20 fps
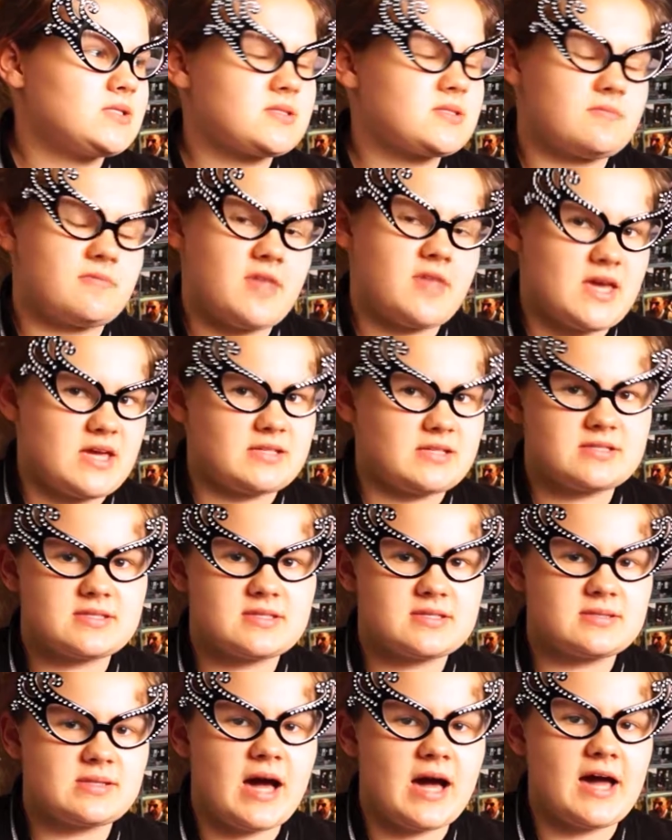things
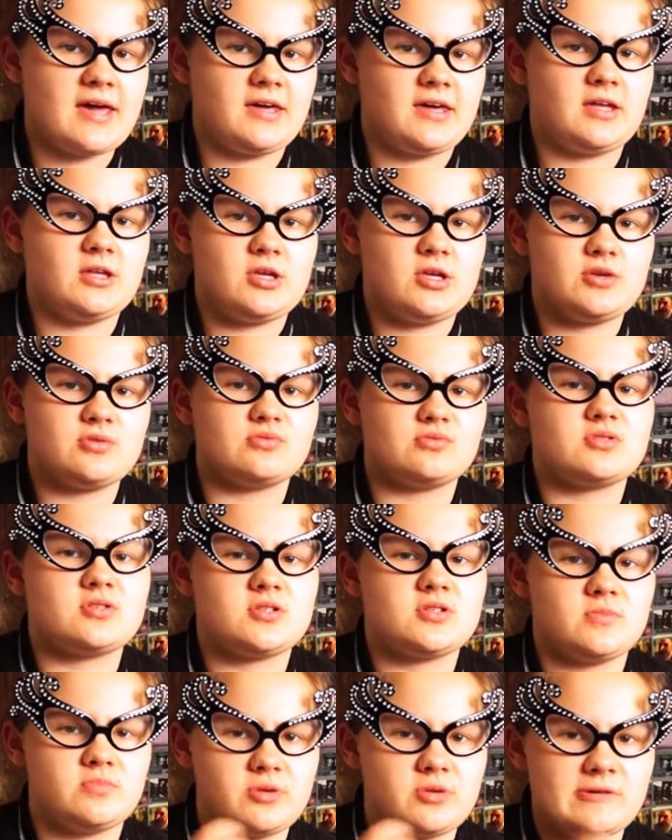that I can use
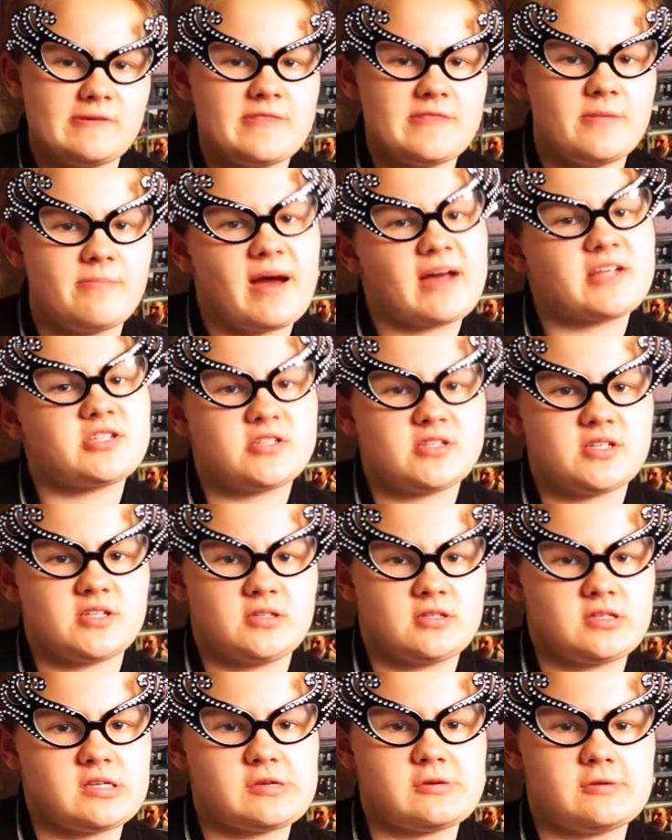to put the badges
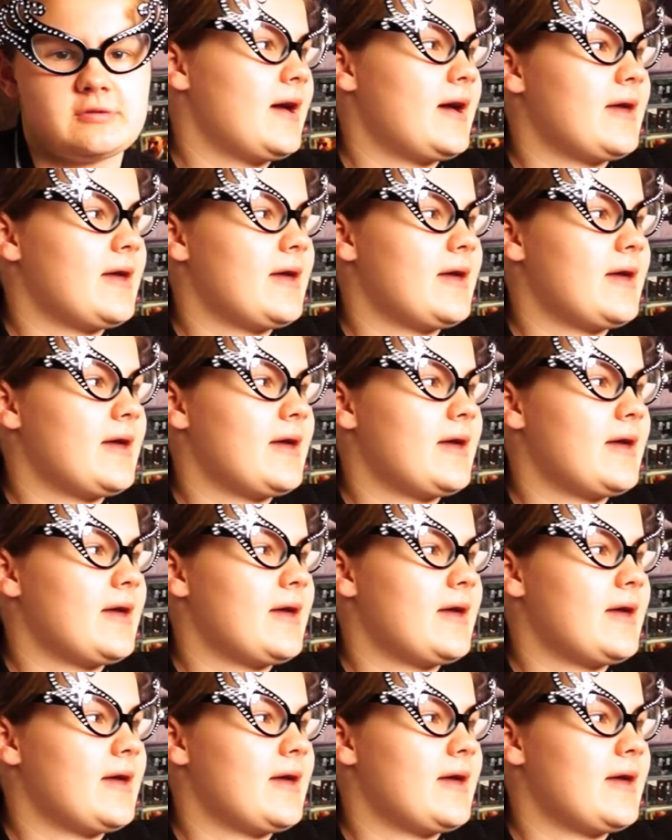into.